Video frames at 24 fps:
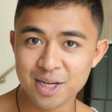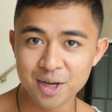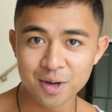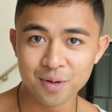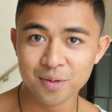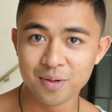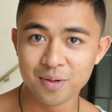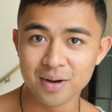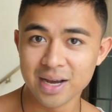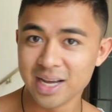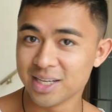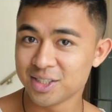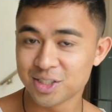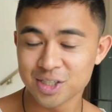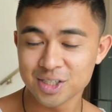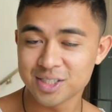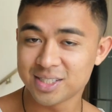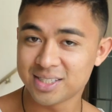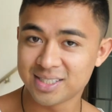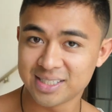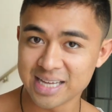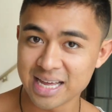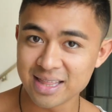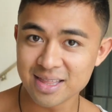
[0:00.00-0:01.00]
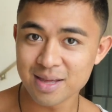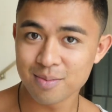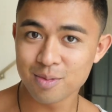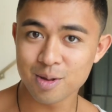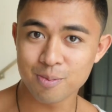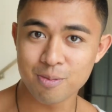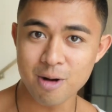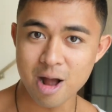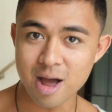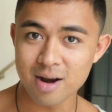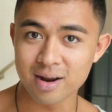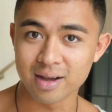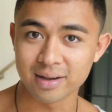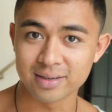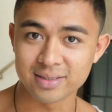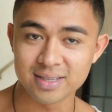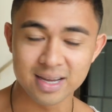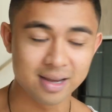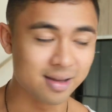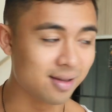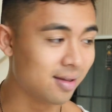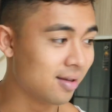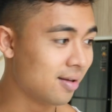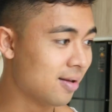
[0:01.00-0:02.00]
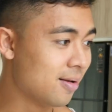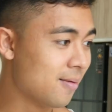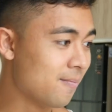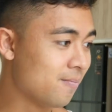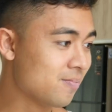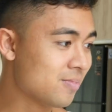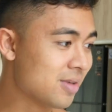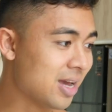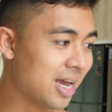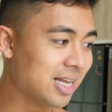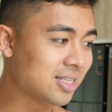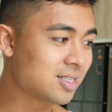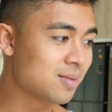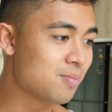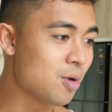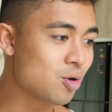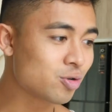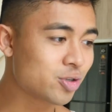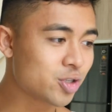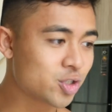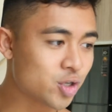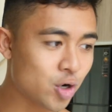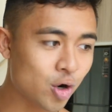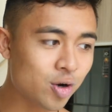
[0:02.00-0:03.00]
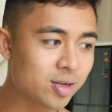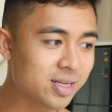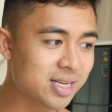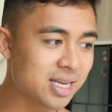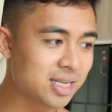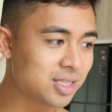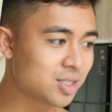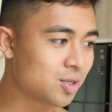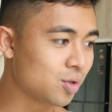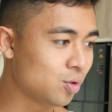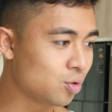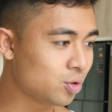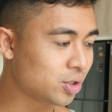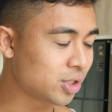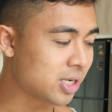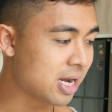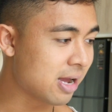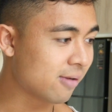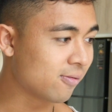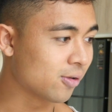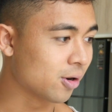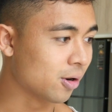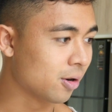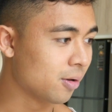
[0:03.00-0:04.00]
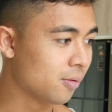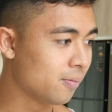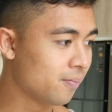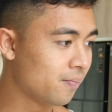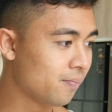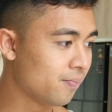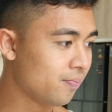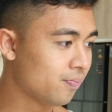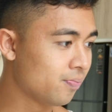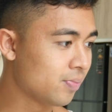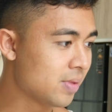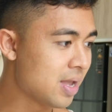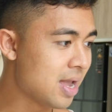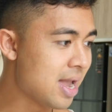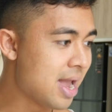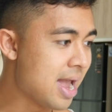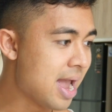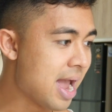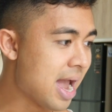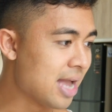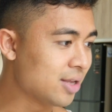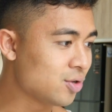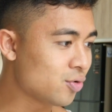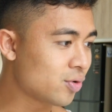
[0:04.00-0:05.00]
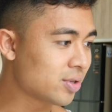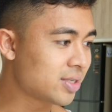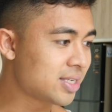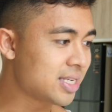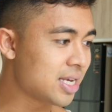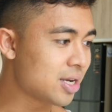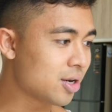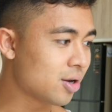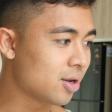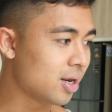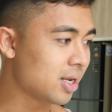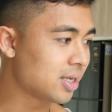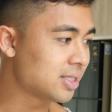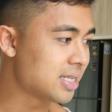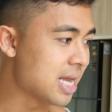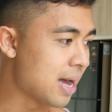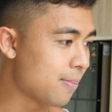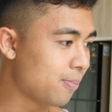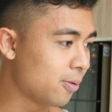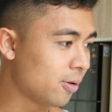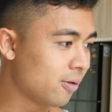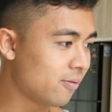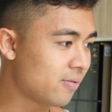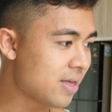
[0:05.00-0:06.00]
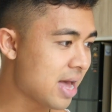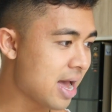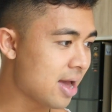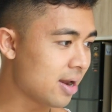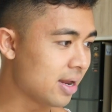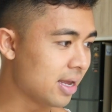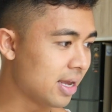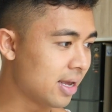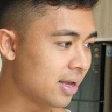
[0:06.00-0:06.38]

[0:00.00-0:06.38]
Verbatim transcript: do is just send them the products. It's the most turnkey solution ever. And you can see a good example of that